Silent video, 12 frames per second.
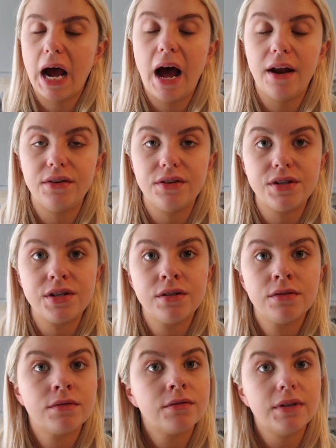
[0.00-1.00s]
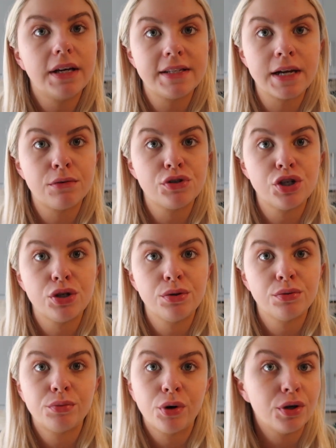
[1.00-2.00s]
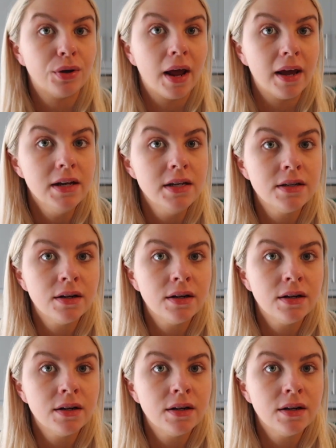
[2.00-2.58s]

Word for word: and it tells you what you need.